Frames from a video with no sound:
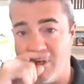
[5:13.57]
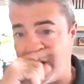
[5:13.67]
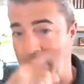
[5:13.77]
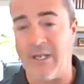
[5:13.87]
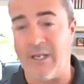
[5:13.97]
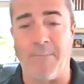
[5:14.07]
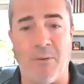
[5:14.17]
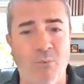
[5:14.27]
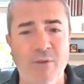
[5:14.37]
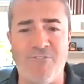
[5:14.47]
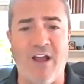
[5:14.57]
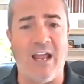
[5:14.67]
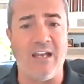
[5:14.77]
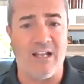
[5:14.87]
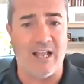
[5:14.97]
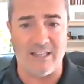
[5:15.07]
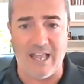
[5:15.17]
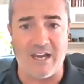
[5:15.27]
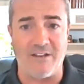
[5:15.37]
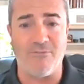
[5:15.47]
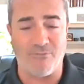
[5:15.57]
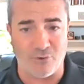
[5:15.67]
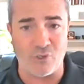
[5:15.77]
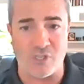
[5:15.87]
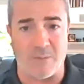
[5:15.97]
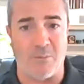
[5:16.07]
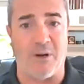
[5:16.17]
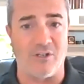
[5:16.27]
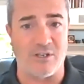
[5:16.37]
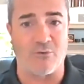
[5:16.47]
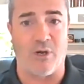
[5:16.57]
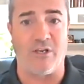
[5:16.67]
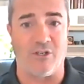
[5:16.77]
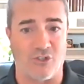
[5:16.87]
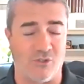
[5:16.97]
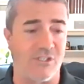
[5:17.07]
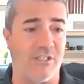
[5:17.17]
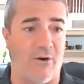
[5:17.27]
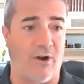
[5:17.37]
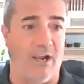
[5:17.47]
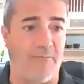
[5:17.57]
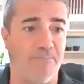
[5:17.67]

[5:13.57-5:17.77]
coming up, and we find a lot of first-time homebuyers have credit issues. Isn't that right?